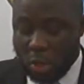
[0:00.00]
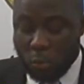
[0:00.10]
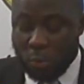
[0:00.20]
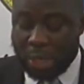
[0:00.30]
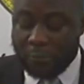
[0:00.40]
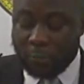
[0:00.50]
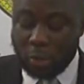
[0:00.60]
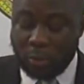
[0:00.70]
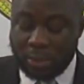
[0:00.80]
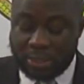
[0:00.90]
We get for
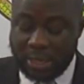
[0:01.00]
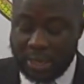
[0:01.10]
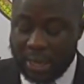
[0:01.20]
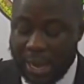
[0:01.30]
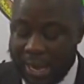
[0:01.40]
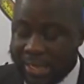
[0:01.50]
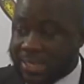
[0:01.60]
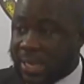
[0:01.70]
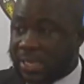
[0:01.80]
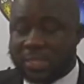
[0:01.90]
deal with
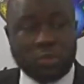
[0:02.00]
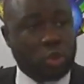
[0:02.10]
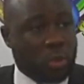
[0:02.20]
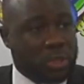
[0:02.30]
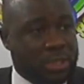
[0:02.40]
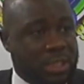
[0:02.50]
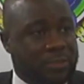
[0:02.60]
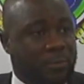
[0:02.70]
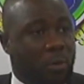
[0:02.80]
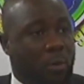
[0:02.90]
access to
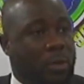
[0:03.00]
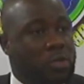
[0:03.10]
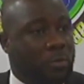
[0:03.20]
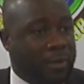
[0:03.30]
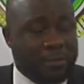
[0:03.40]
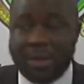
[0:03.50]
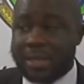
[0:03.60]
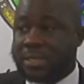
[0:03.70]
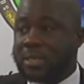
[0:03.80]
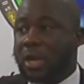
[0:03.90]
justice for
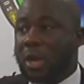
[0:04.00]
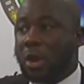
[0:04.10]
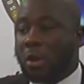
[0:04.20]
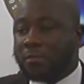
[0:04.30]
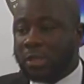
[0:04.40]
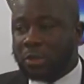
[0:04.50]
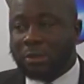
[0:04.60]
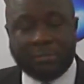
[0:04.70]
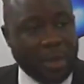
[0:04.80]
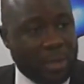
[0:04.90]
survivors of
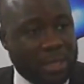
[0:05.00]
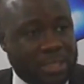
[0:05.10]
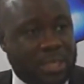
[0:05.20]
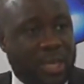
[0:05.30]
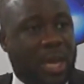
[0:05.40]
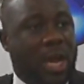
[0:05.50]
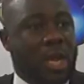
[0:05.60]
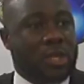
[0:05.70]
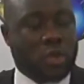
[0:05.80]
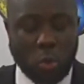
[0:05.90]
sexual violence.
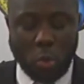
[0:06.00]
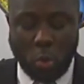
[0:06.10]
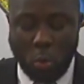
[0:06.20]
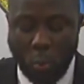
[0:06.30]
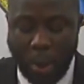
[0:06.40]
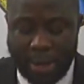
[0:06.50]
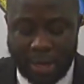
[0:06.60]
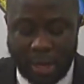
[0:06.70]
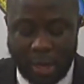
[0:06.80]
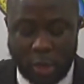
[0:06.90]
So
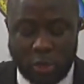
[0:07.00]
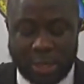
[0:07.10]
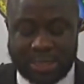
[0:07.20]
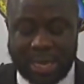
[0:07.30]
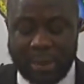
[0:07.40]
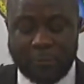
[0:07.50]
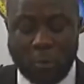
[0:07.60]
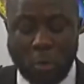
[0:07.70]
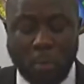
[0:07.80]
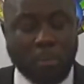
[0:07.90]
when you try
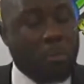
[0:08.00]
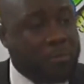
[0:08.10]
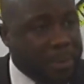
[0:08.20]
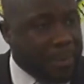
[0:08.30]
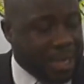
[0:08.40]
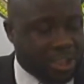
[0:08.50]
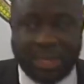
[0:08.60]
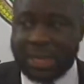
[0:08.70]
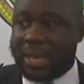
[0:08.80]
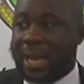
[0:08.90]
for move them
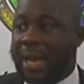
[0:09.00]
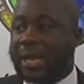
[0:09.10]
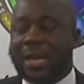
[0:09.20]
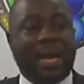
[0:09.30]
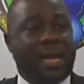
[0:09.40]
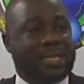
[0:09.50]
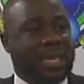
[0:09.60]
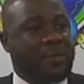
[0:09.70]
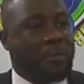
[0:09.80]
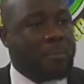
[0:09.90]
agenda there,
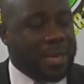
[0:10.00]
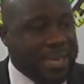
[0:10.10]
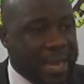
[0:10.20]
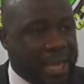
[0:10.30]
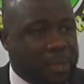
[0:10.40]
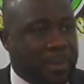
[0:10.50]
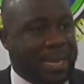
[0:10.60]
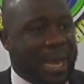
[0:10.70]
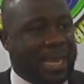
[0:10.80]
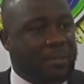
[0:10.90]
try for make the
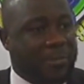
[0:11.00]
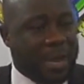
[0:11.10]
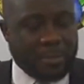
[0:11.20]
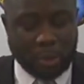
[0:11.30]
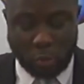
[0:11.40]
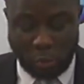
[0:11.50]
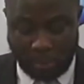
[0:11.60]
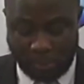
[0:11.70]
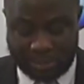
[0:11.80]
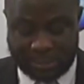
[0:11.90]
engagement there, if find make it go
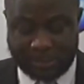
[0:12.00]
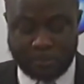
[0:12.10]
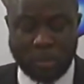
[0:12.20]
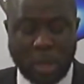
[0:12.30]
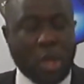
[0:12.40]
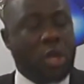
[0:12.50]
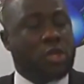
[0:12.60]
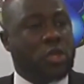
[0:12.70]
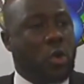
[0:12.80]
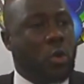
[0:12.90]
in person.
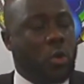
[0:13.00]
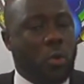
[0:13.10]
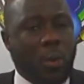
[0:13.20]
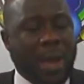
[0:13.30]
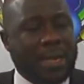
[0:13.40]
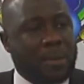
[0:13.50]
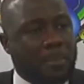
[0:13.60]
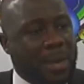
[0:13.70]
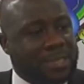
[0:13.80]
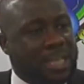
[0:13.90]
So when
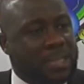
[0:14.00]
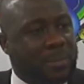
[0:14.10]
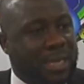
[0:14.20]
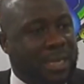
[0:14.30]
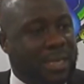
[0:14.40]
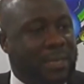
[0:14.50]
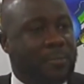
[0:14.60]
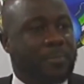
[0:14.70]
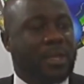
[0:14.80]
President Bidede,